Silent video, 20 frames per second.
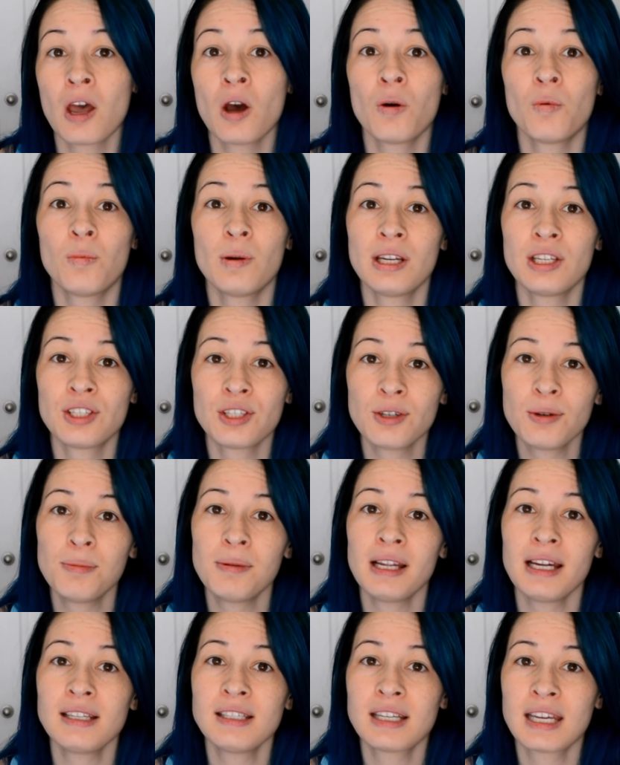we do
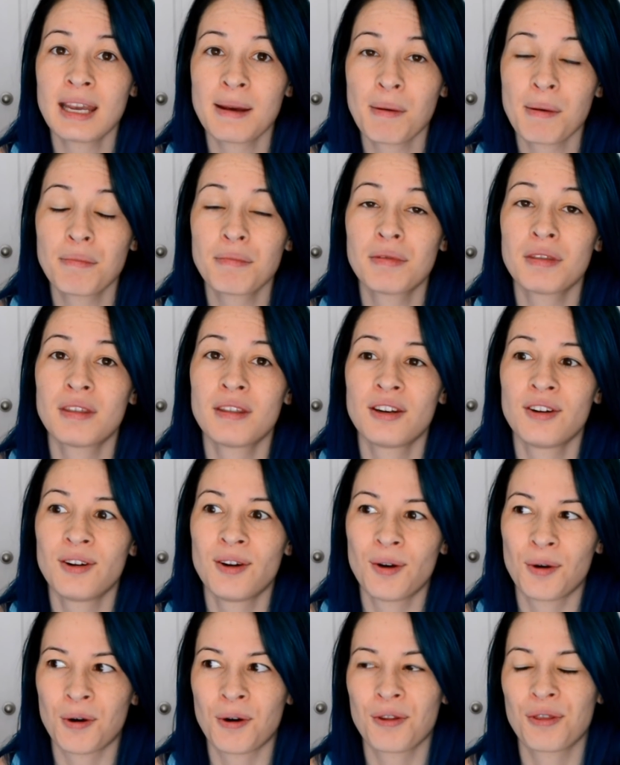plan to keep up the
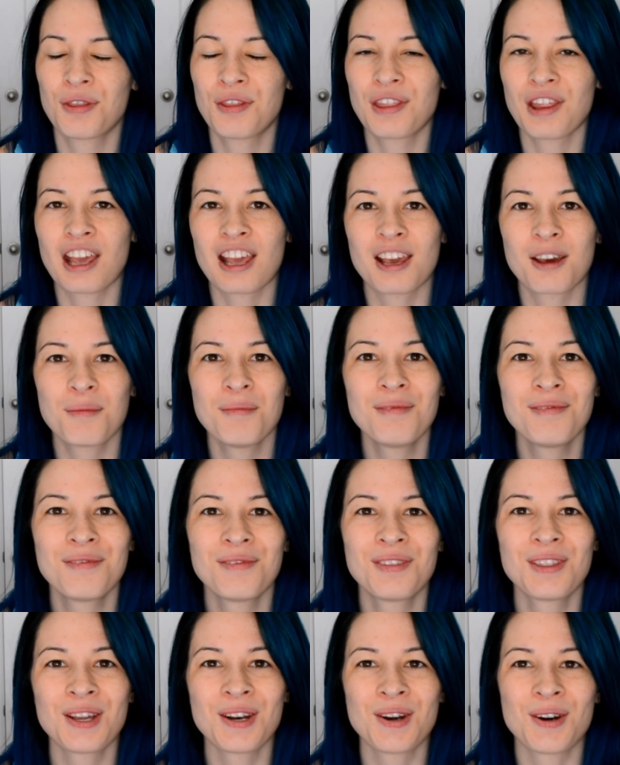nerd theme,
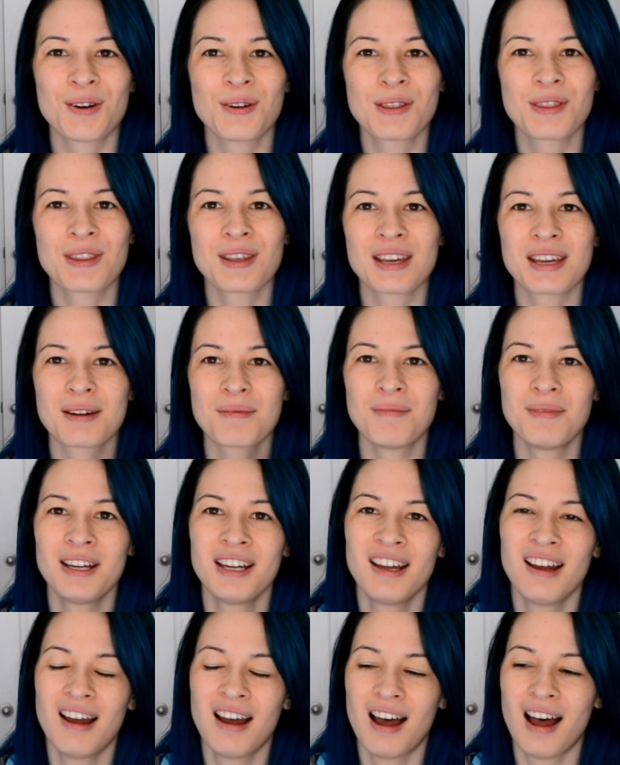the nerd theme.
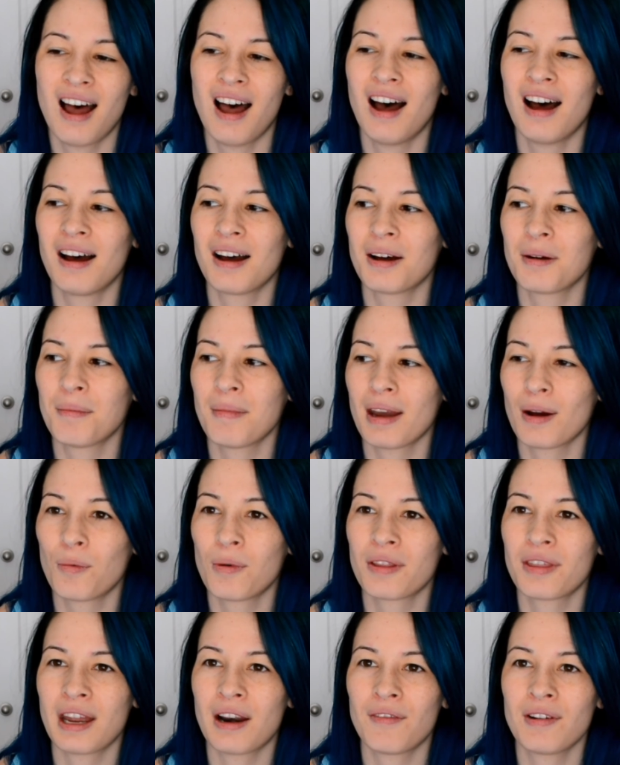Um,
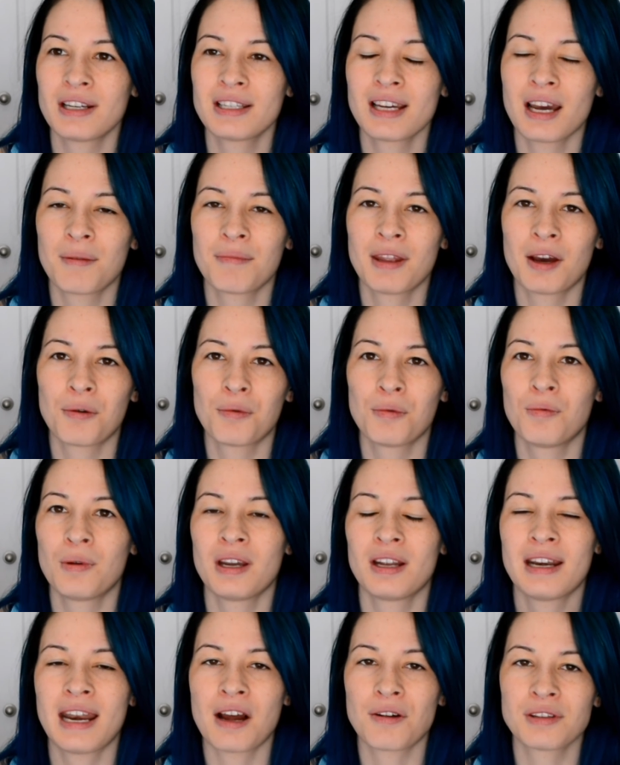with every time that we
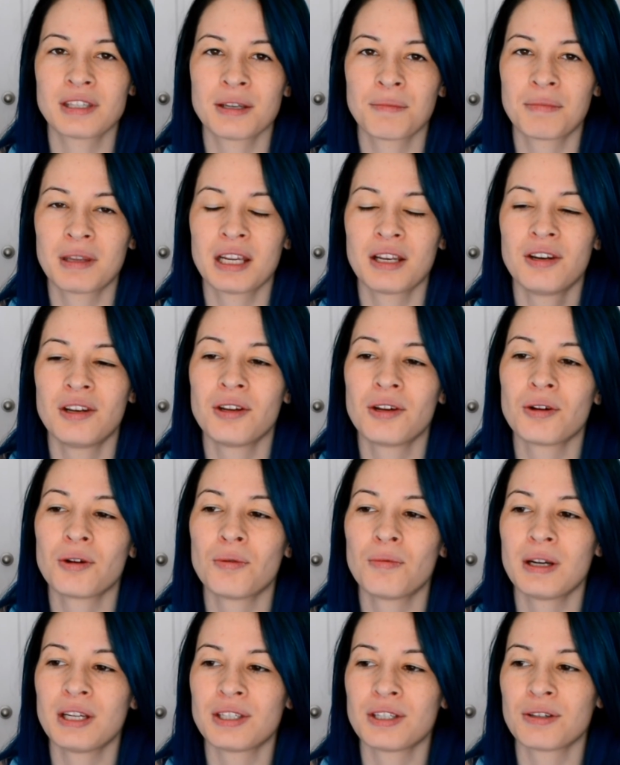announce something new,
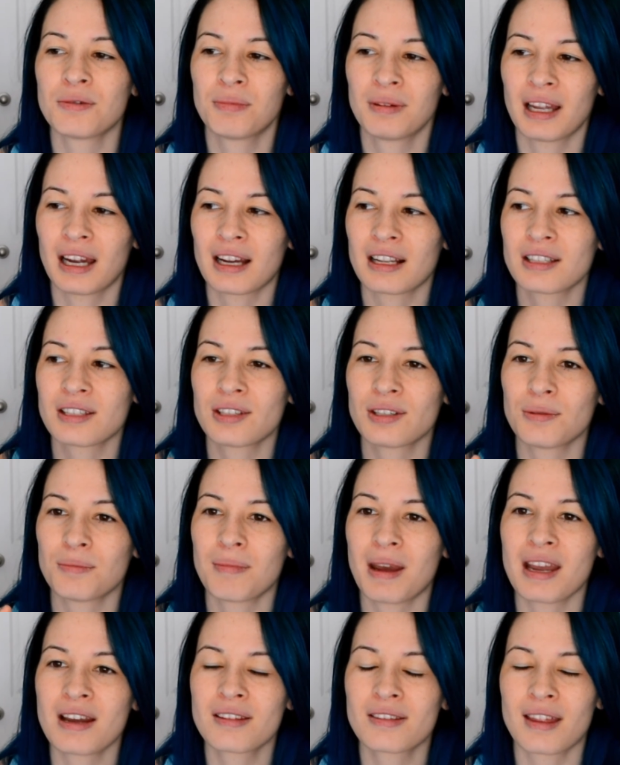we do plan to
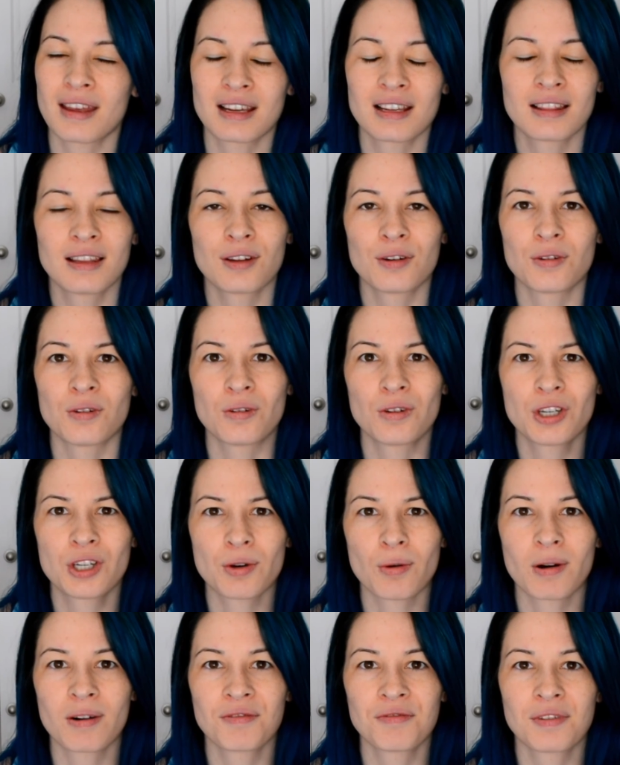make like little
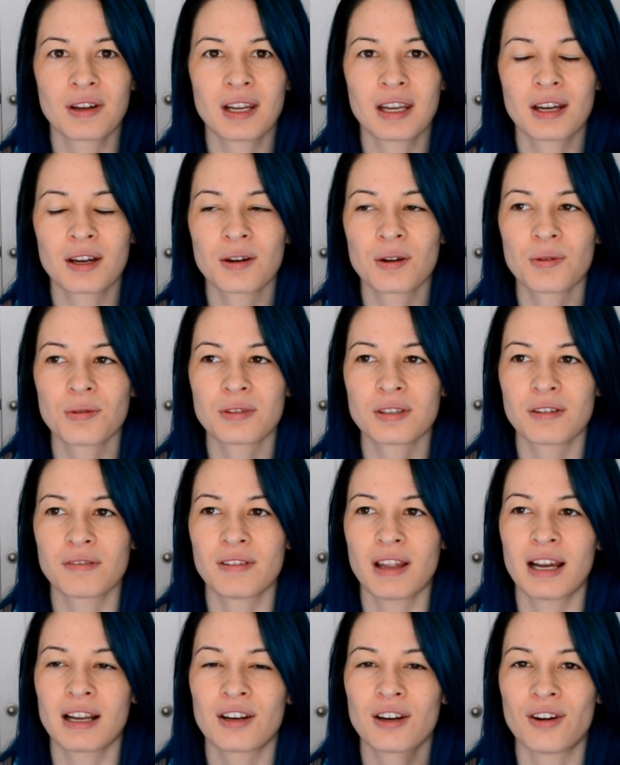short videos of
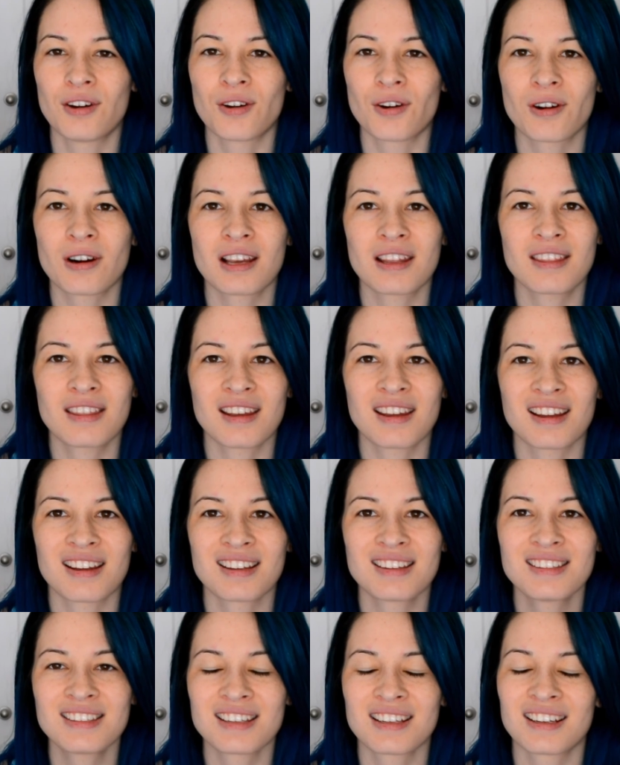like nerdy
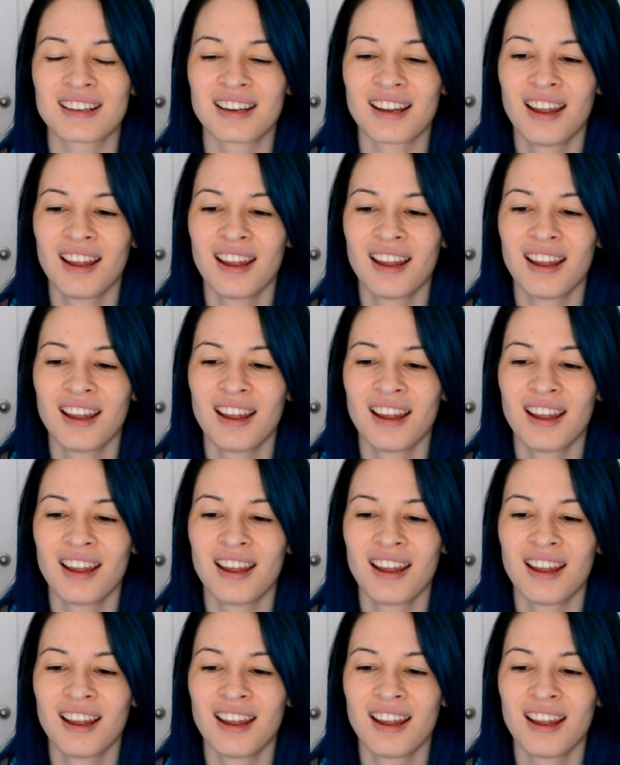things and